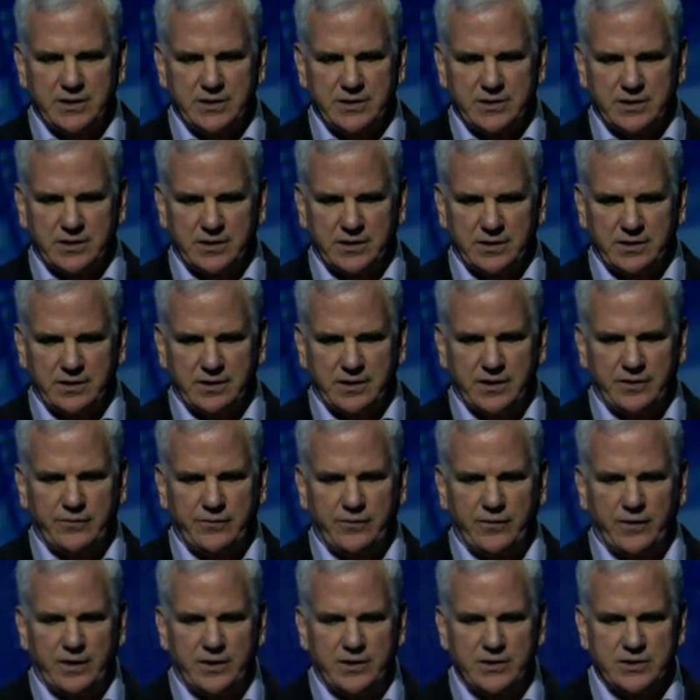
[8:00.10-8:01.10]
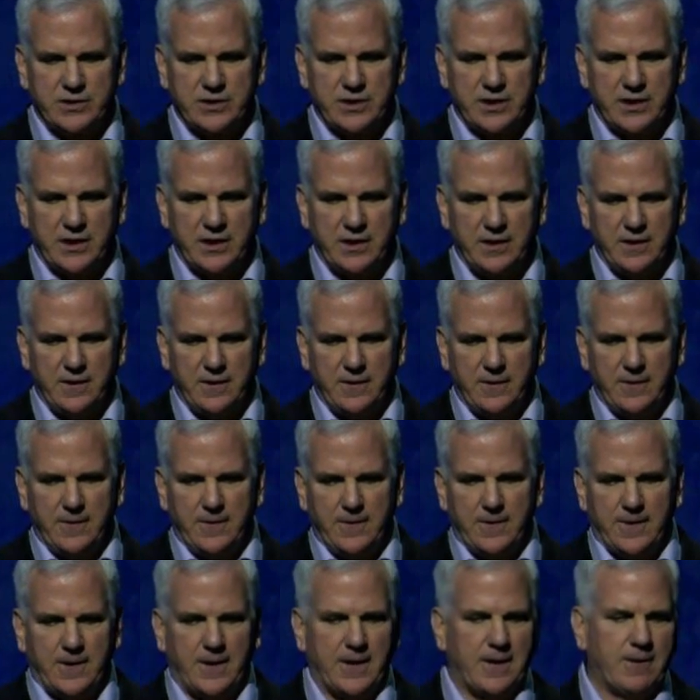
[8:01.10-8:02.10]
and it's fun to see.
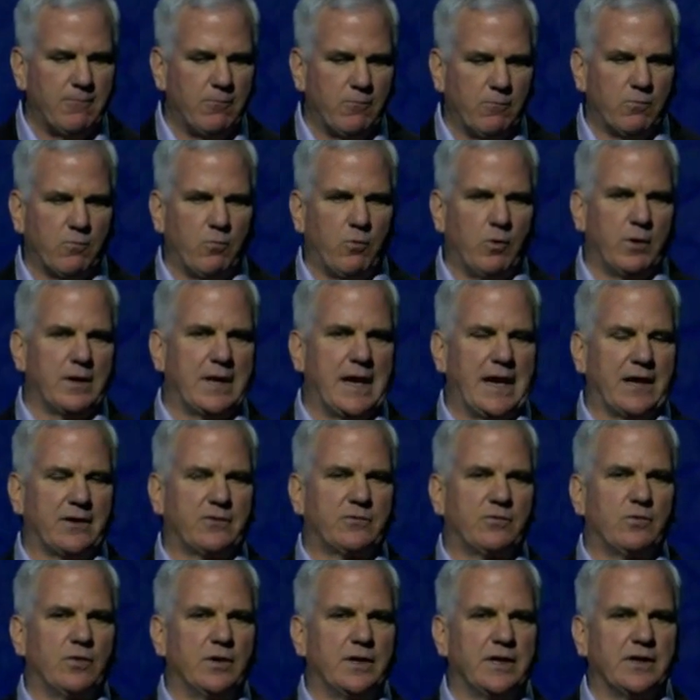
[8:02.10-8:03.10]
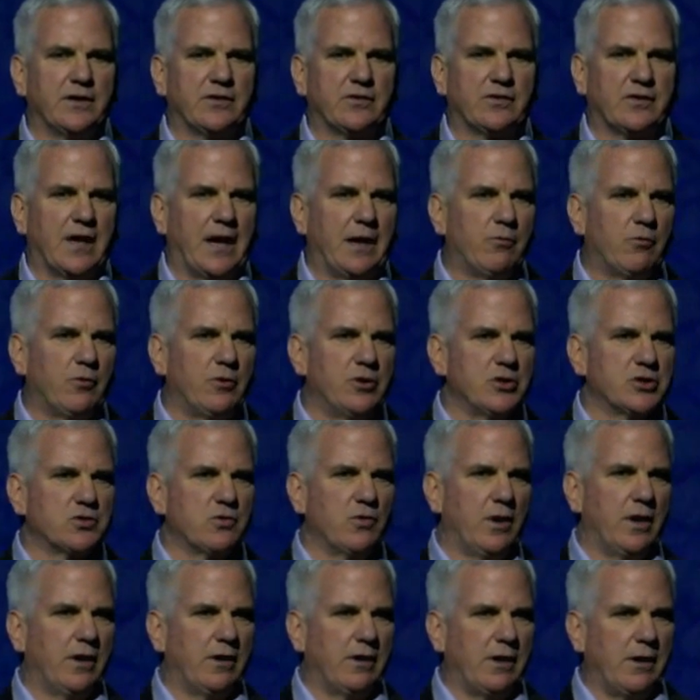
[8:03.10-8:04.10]
One last one is Library
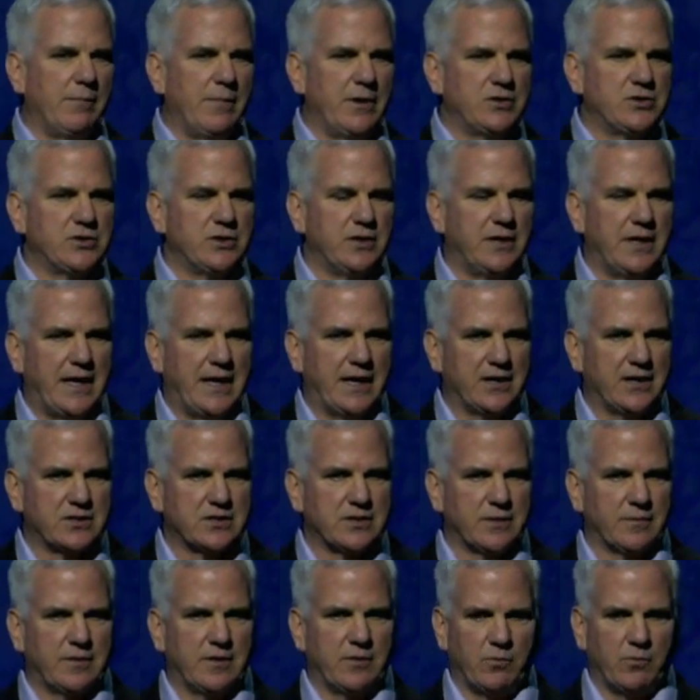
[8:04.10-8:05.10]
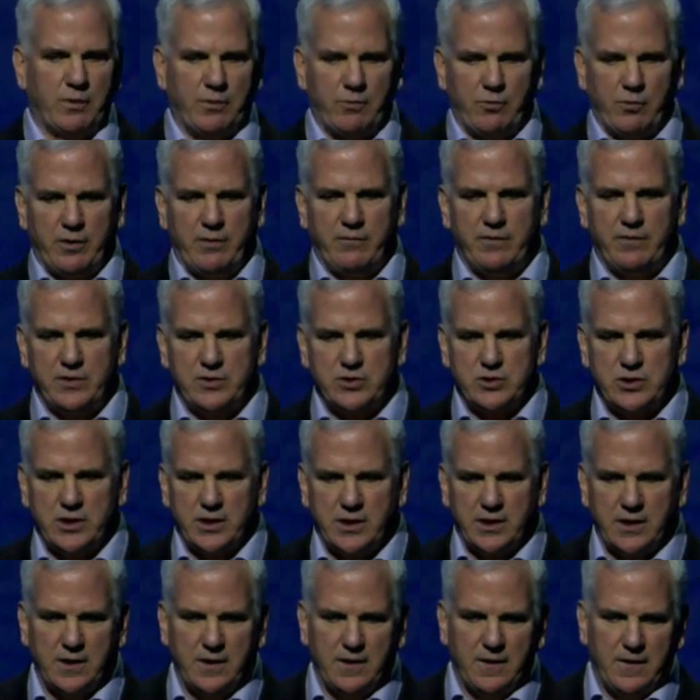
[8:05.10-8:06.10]
Square. I mentioned that as something we were
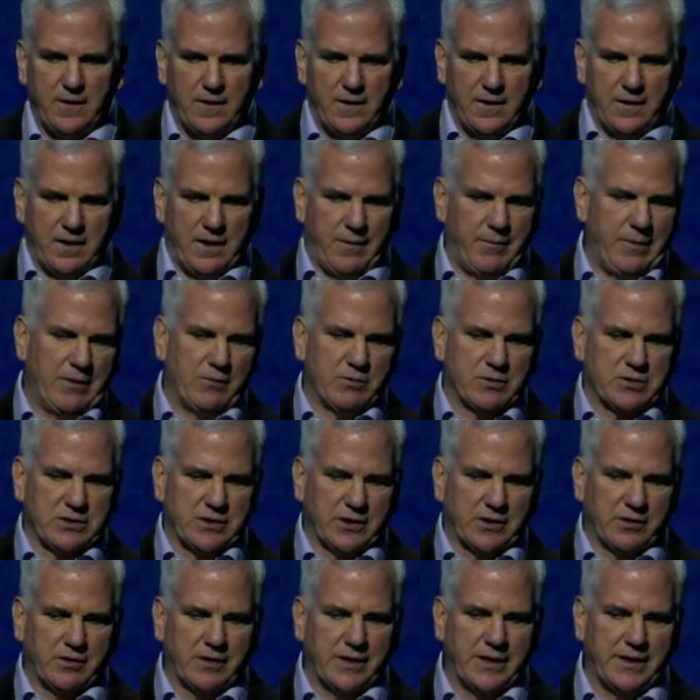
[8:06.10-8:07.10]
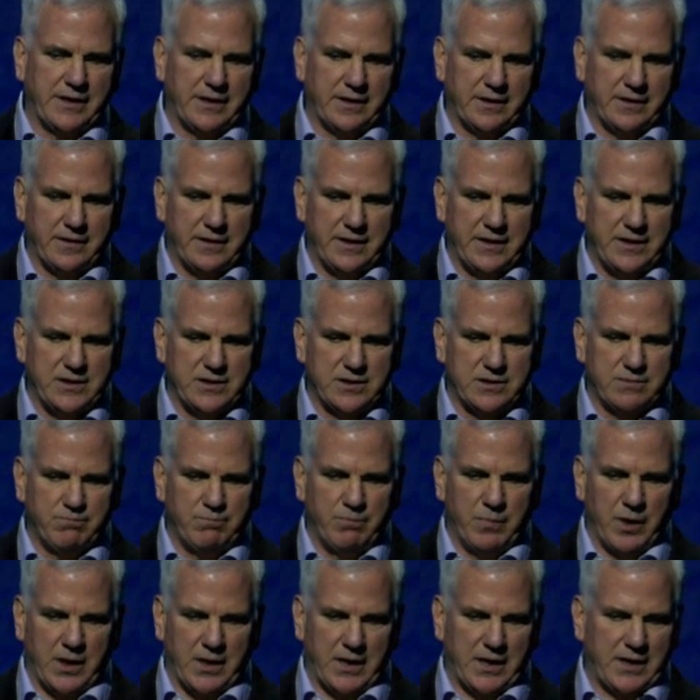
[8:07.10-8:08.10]
envisioning. I mean, it was literally these,
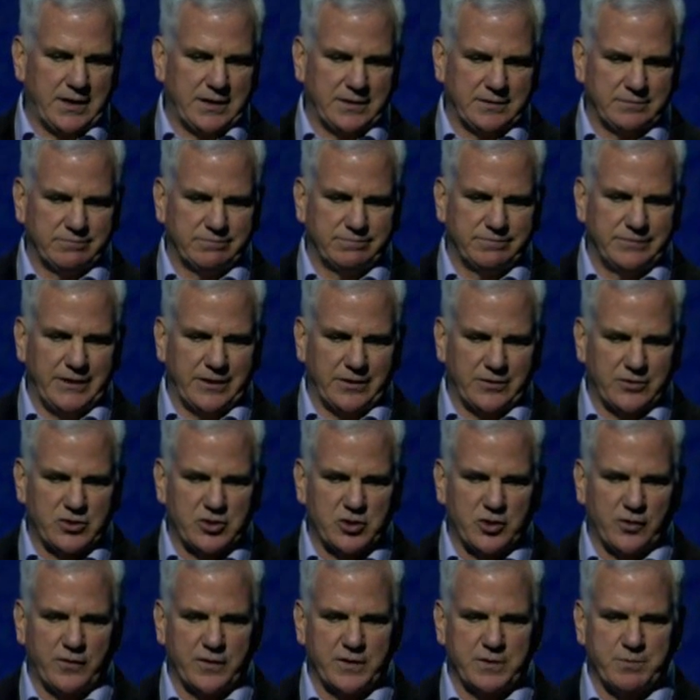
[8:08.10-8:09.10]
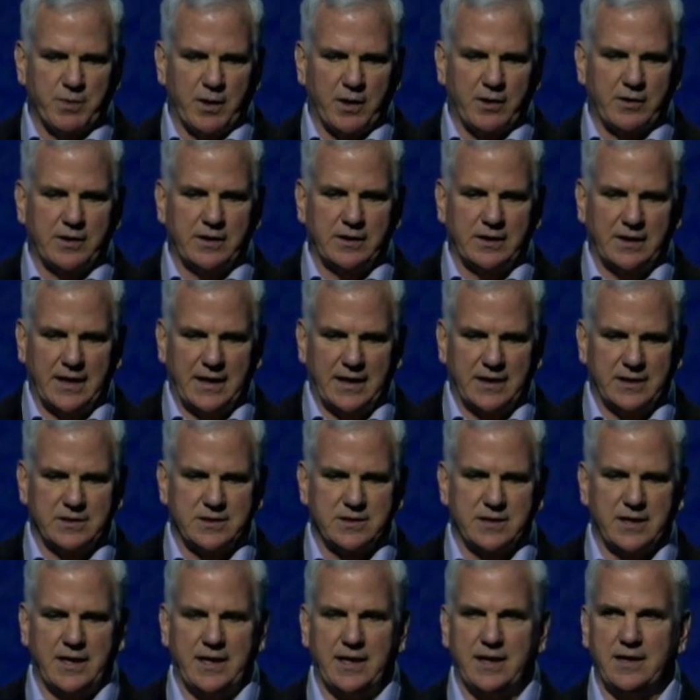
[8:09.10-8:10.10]
surface parking
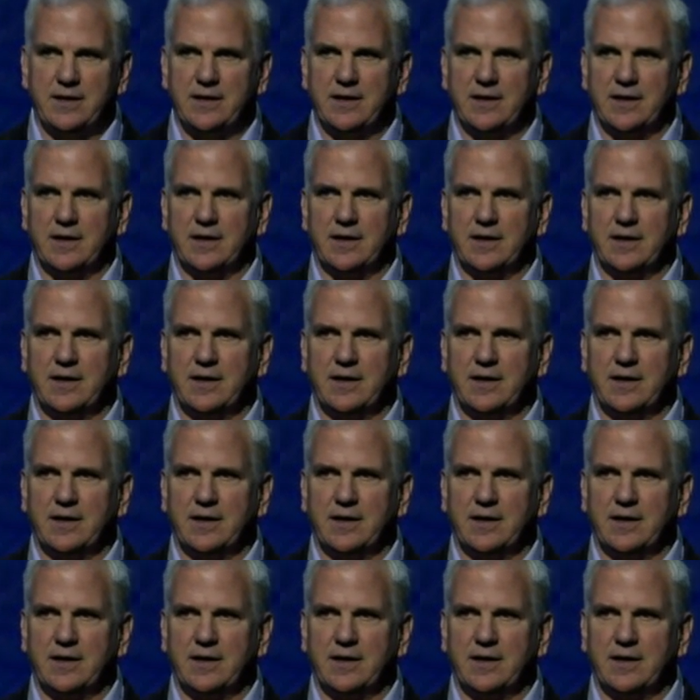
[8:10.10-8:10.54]
lots and